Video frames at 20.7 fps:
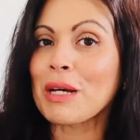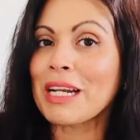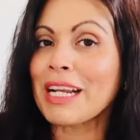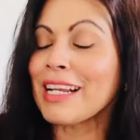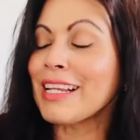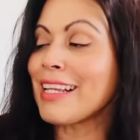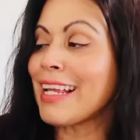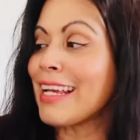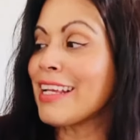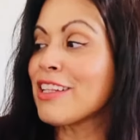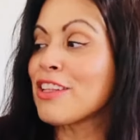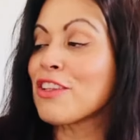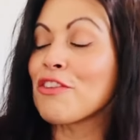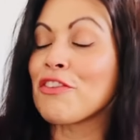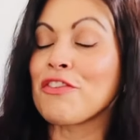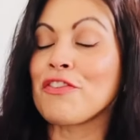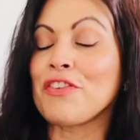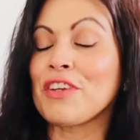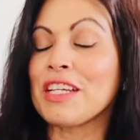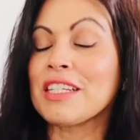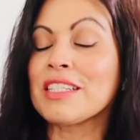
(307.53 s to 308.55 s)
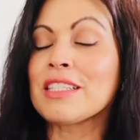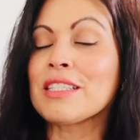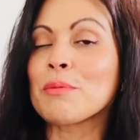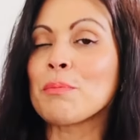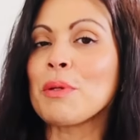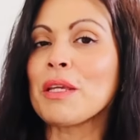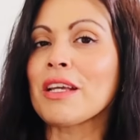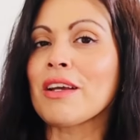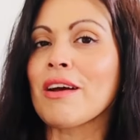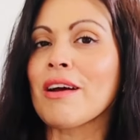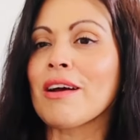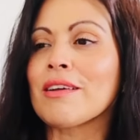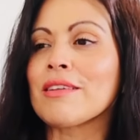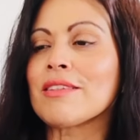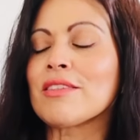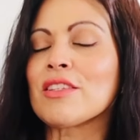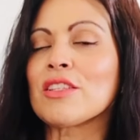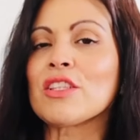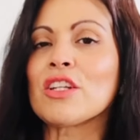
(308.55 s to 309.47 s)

but I like the fit because